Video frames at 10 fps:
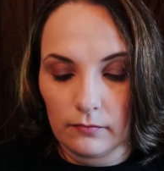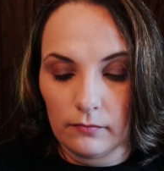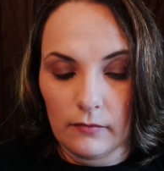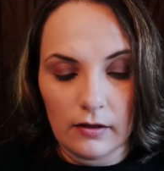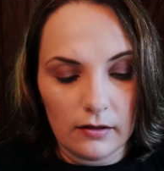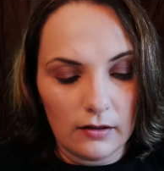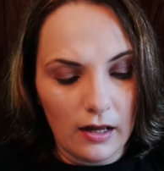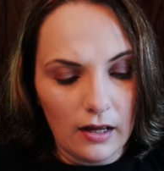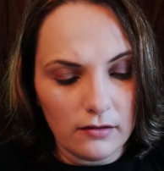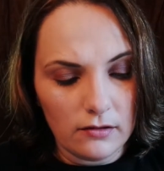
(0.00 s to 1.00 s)

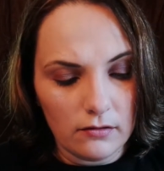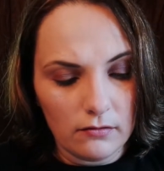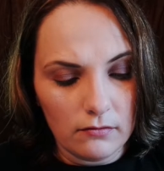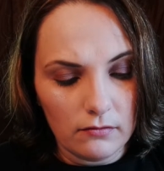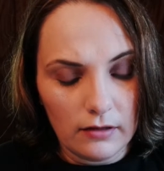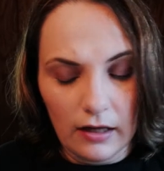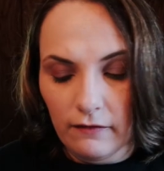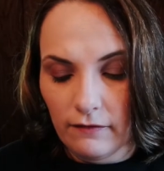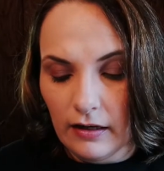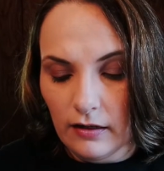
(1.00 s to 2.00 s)
not
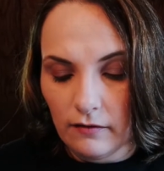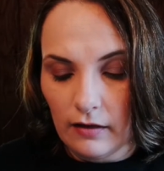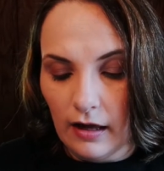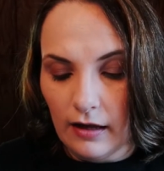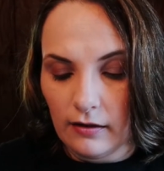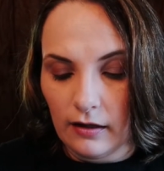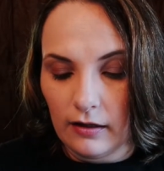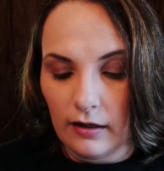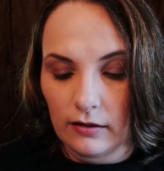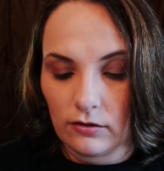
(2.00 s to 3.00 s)
a fan of the highlight,
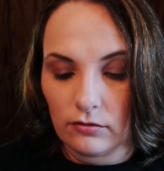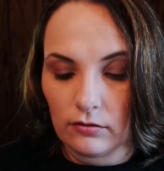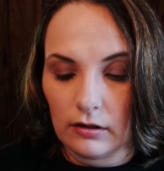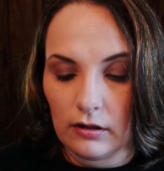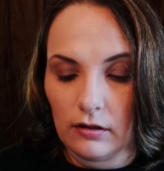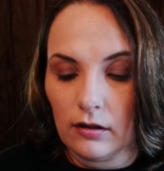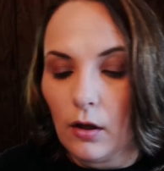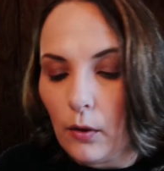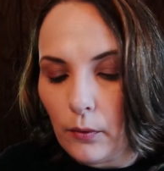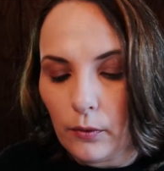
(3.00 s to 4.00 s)
actually.
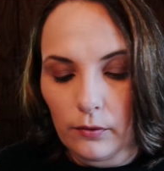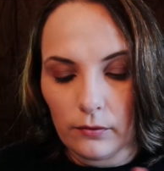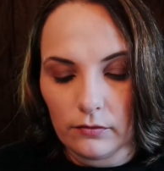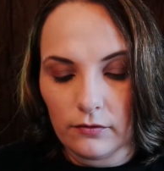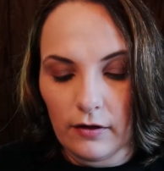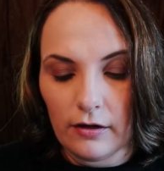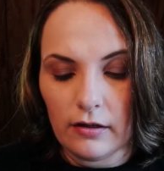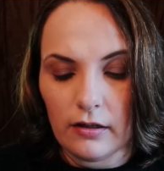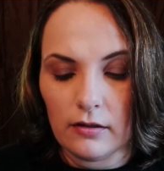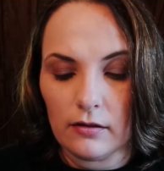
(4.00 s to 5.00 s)

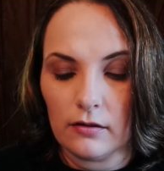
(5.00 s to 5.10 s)
It's